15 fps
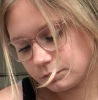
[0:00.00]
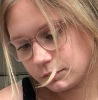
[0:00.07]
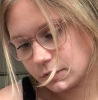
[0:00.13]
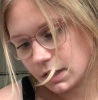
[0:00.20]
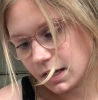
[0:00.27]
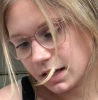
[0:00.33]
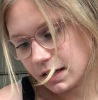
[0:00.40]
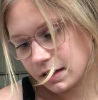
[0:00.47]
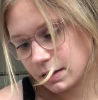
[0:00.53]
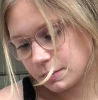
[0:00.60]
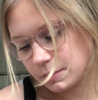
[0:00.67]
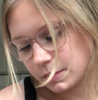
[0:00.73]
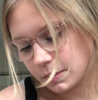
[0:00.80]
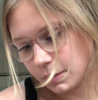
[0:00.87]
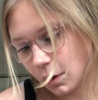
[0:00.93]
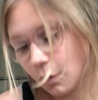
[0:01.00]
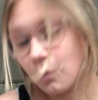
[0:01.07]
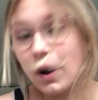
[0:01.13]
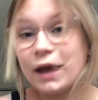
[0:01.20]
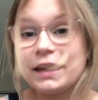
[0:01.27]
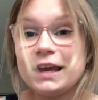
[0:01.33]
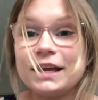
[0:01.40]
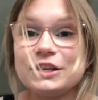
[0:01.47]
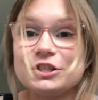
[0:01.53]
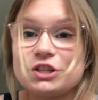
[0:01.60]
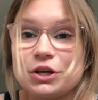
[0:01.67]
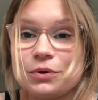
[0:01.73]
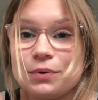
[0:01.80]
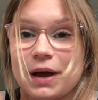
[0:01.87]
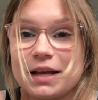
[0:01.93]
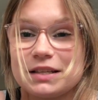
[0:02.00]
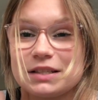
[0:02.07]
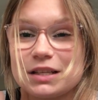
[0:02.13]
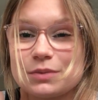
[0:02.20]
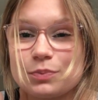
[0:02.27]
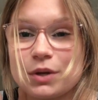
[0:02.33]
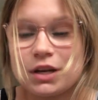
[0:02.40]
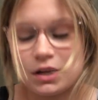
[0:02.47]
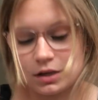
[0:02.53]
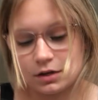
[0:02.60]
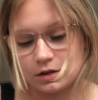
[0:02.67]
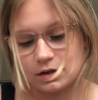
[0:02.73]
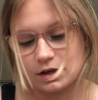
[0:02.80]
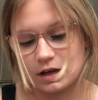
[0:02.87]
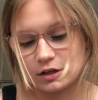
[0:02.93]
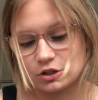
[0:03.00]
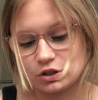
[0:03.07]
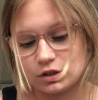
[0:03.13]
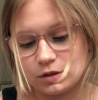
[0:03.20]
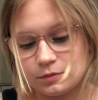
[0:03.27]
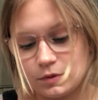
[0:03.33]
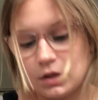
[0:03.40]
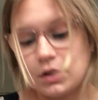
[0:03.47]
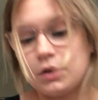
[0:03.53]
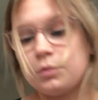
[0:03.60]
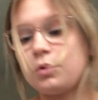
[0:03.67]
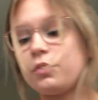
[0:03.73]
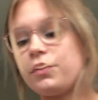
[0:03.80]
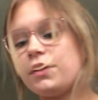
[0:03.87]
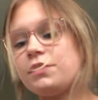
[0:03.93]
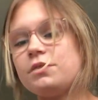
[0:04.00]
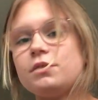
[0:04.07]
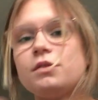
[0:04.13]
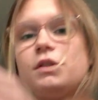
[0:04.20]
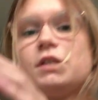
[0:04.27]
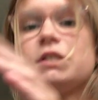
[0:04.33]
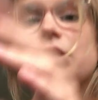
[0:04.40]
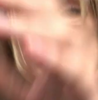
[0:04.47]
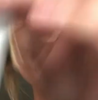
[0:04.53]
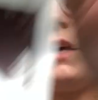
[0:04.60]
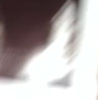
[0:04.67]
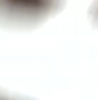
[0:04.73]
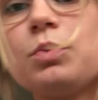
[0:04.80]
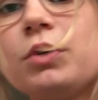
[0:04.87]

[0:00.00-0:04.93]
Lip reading: yeah, and, oh, I can't show you guys this, actually. Well, then, this last